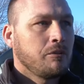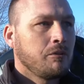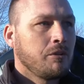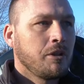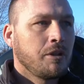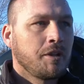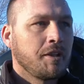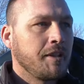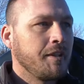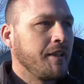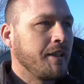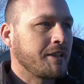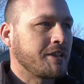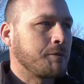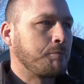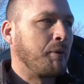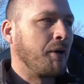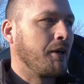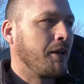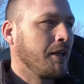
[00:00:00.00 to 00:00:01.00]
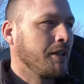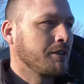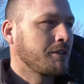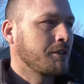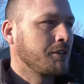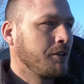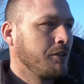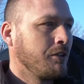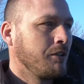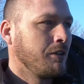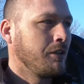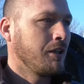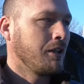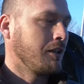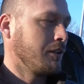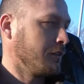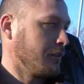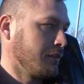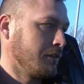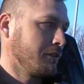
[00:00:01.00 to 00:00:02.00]
Well, the, the experience, you know,
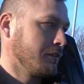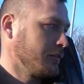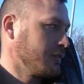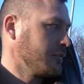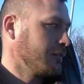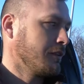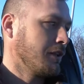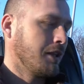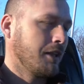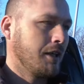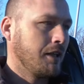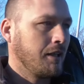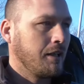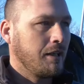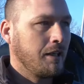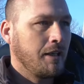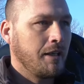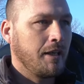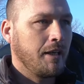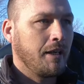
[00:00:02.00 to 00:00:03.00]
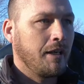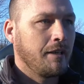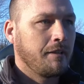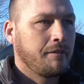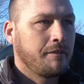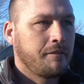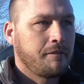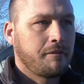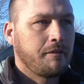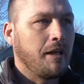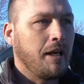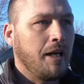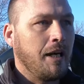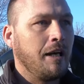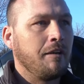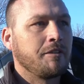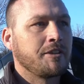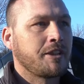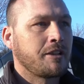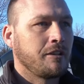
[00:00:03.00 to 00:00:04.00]
I, I, I
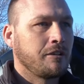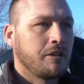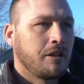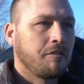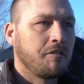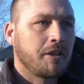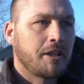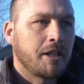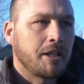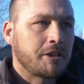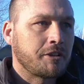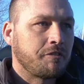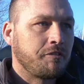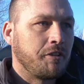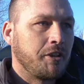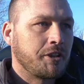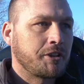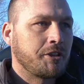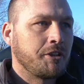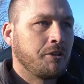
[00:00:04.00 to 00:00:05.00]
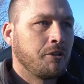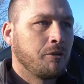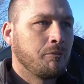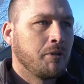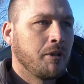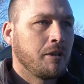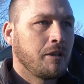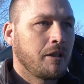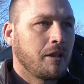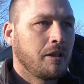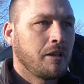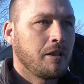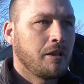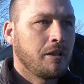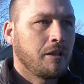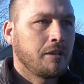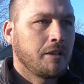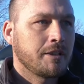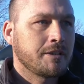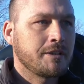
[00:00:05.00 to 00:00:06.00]
obviously love to catch fish, you know, but
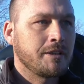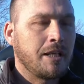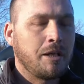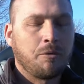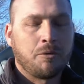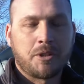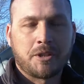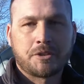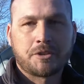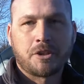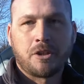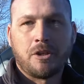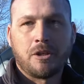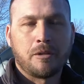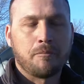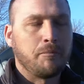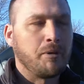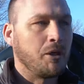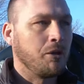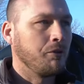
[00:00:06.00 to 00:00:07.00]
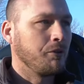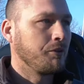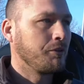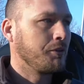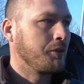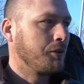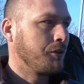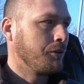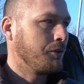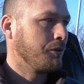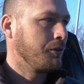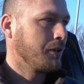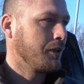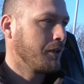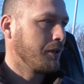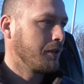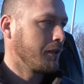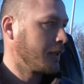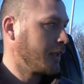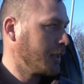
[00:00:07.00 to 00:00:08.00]
uh, that's not what it's all about. You know,
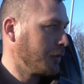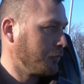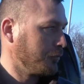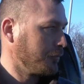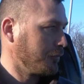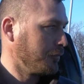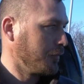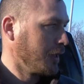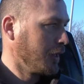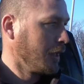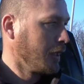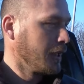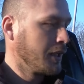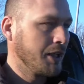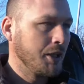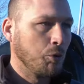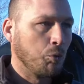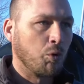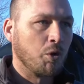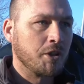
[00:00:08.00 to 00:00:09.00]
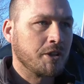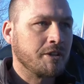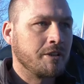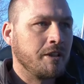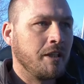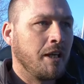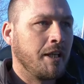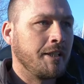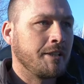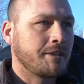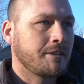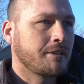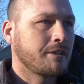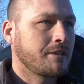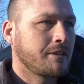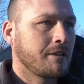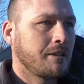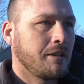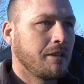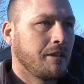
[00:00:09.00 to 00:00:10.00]
uh, him, he works
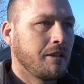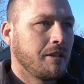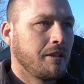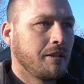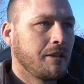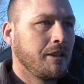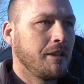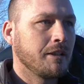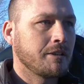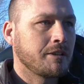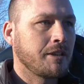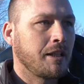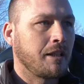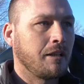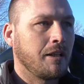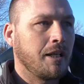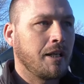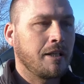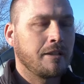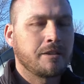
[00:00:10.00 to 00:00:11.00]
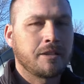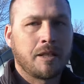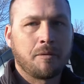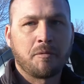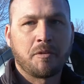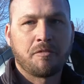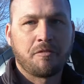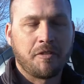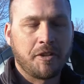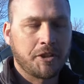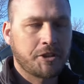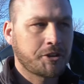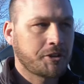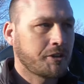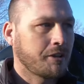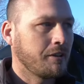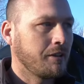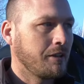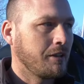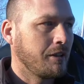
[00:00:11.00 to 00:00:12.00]
nights. Uh, he doesn't get a lot of time to fish.
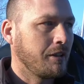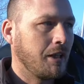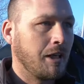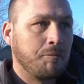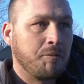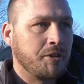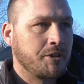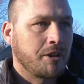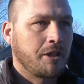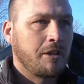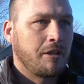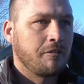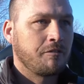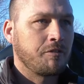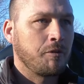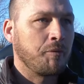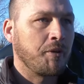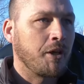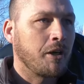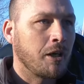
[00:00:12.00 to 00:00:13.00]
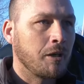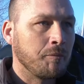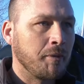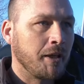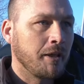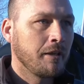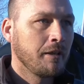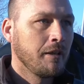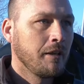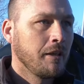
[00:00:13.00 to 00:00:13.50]
Uh, I'm retired from the army,